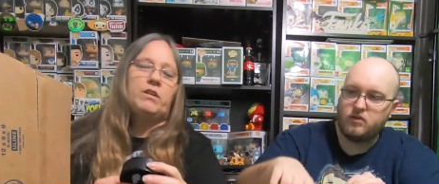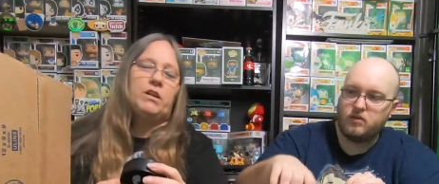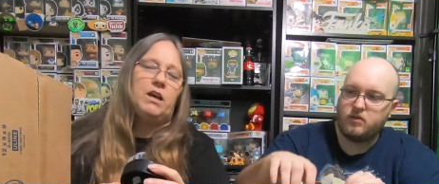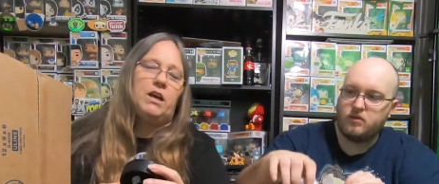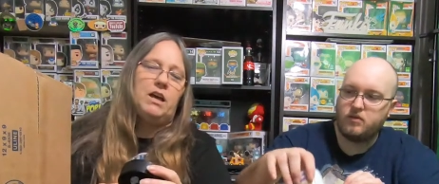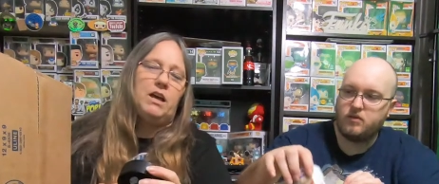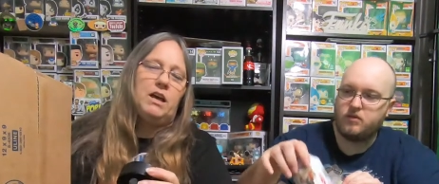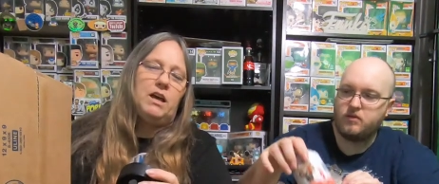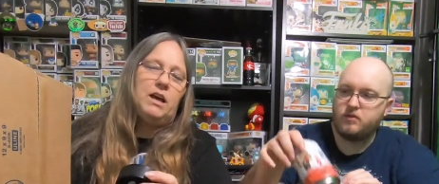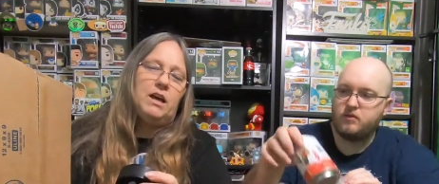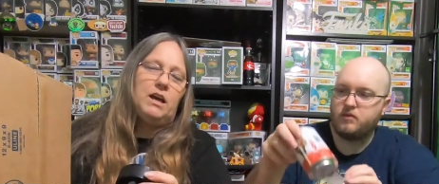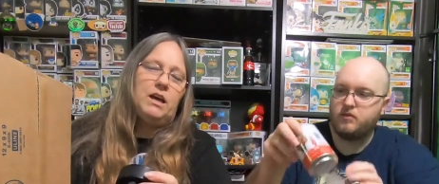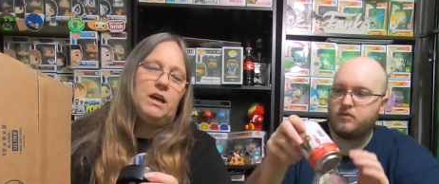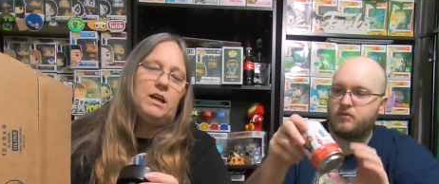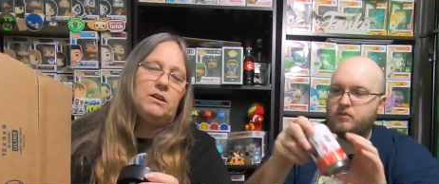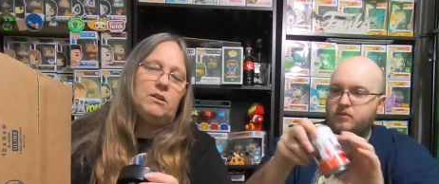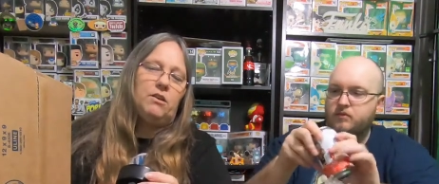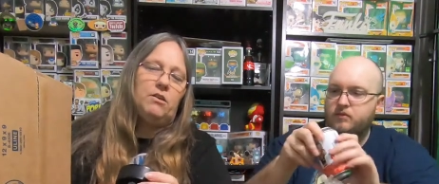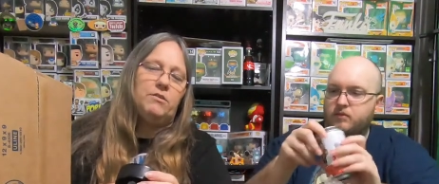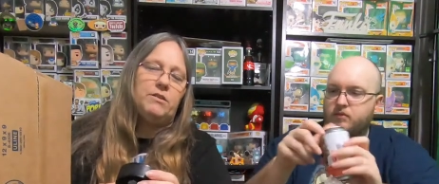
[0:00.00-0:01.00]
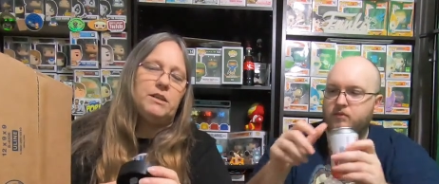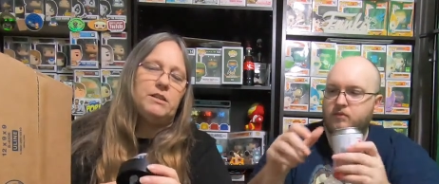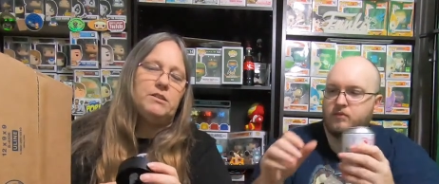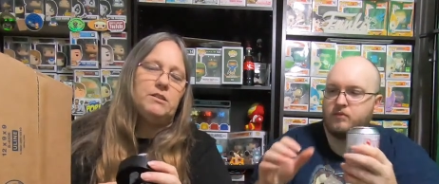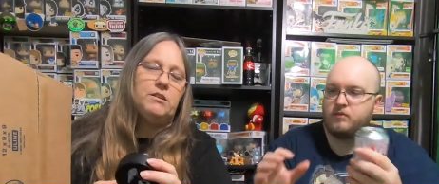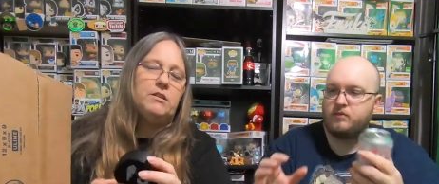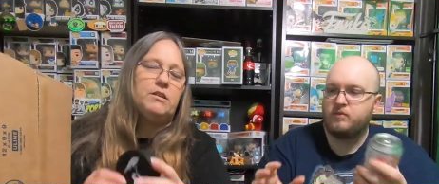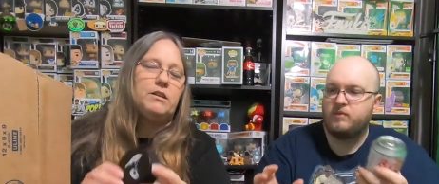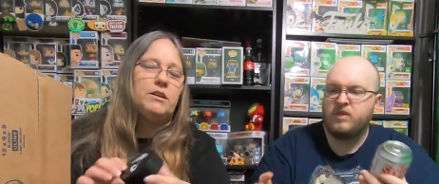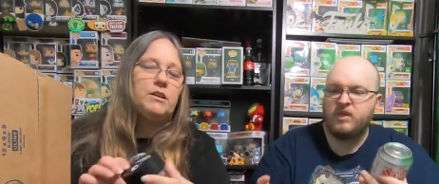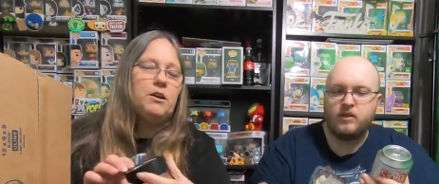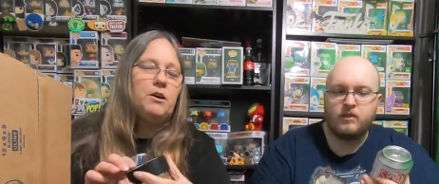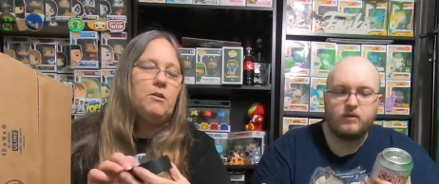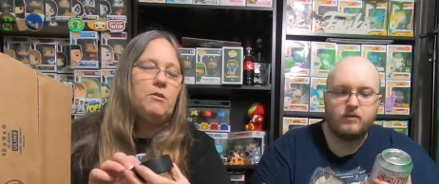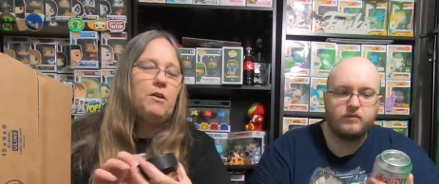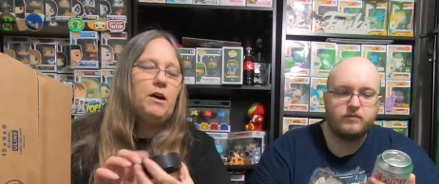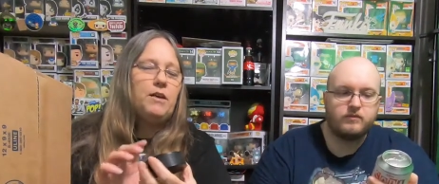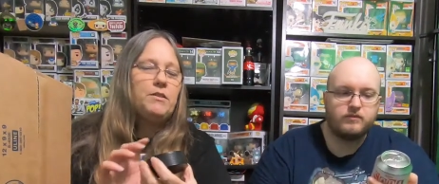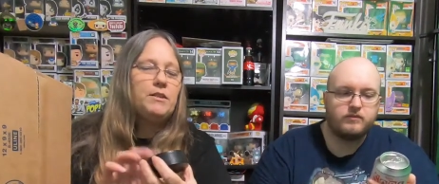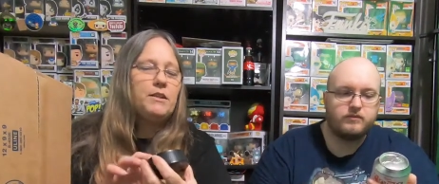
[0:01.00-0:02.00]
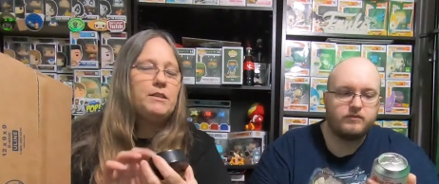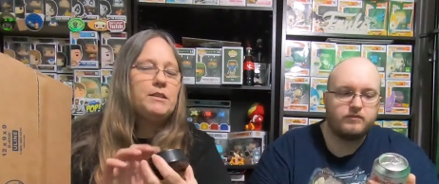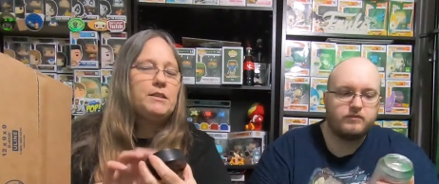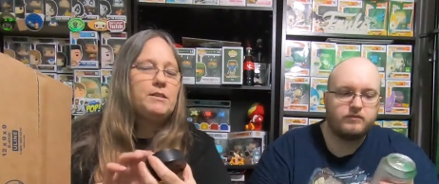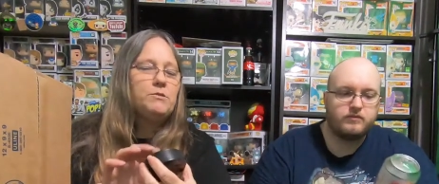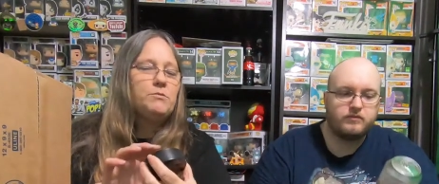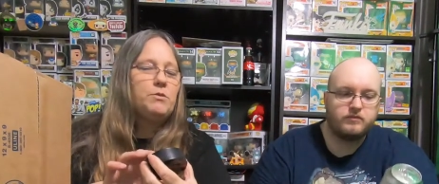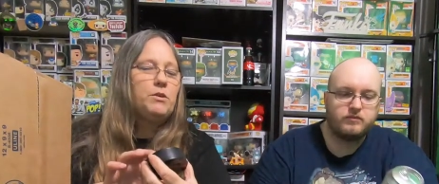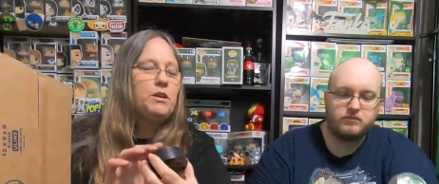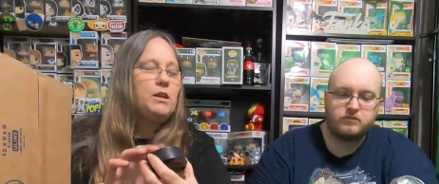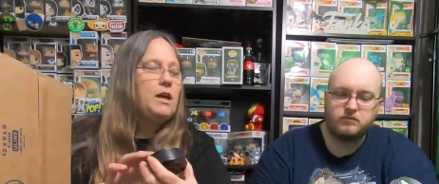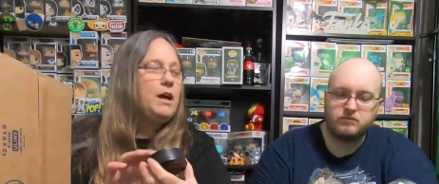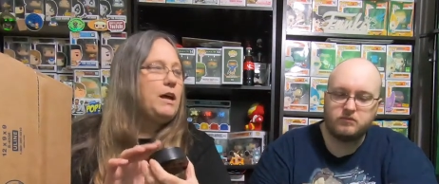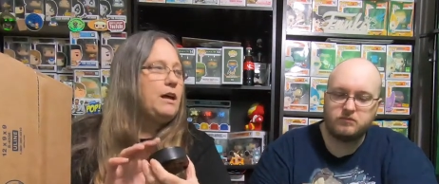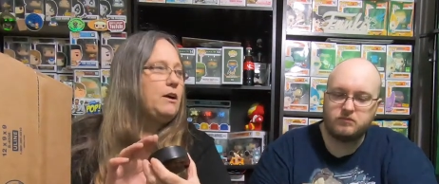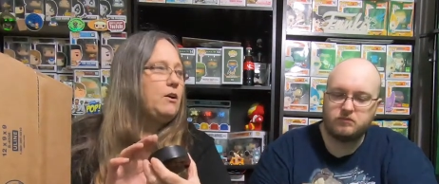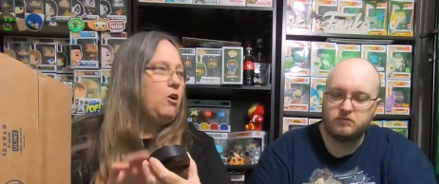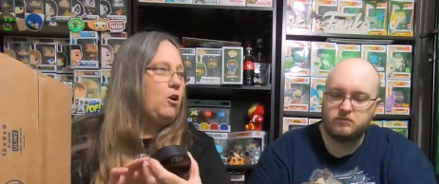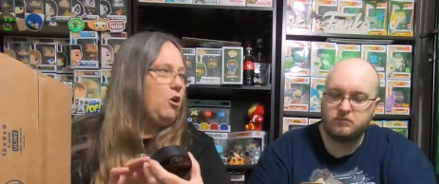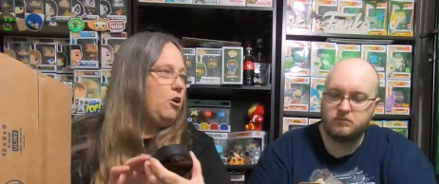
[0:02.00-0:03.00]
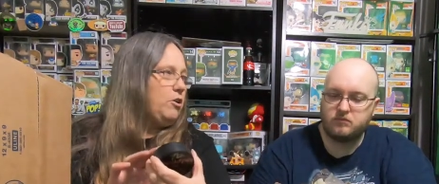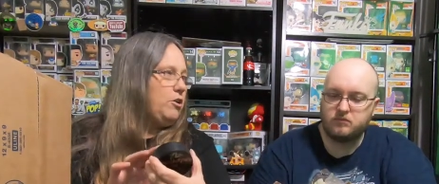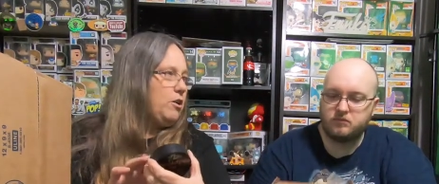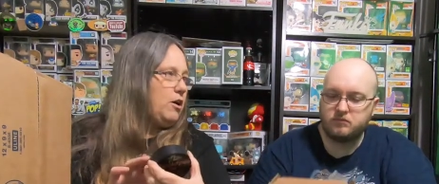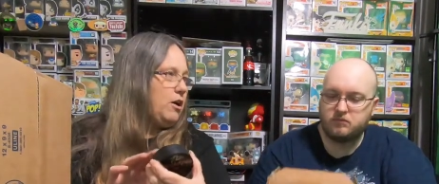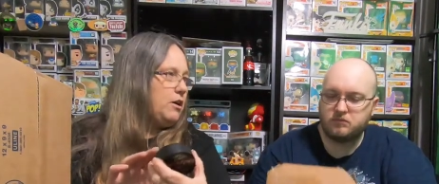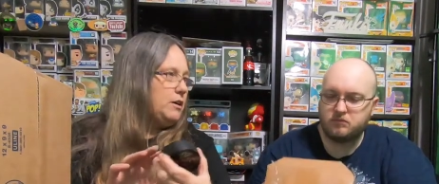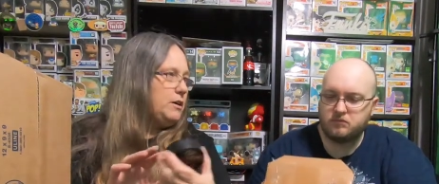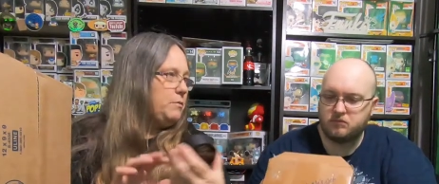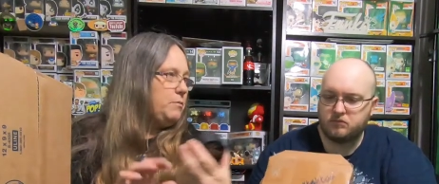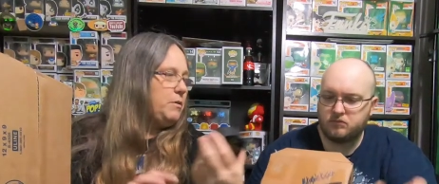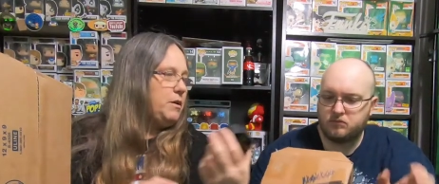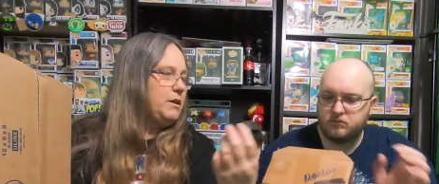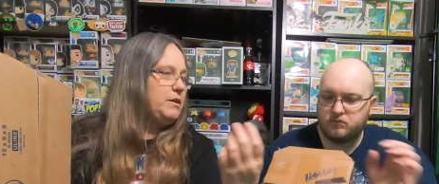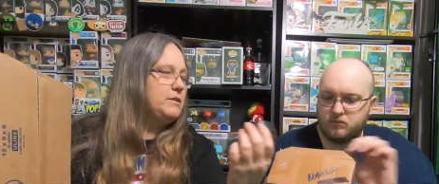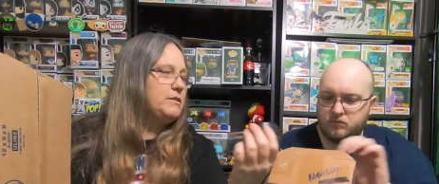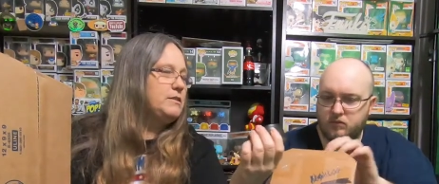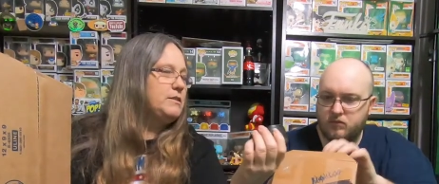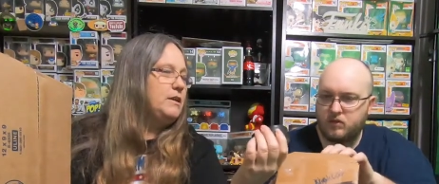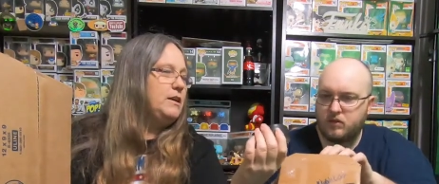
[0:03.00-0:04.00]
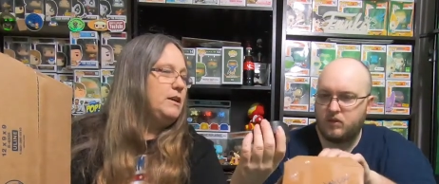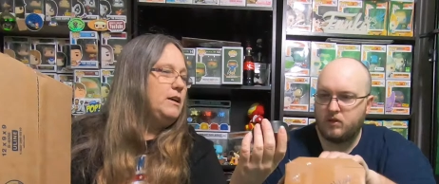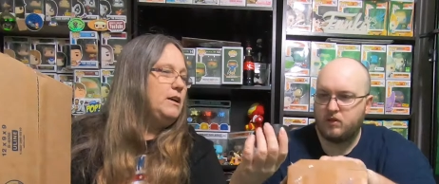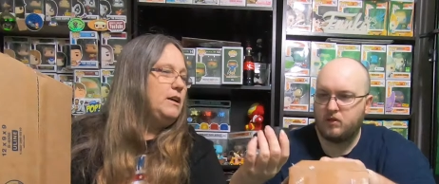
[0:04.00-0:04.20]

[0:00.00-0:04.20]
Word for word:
Speaker 1: And, oh, these are, you know, I thought these were like hard hockey pucks.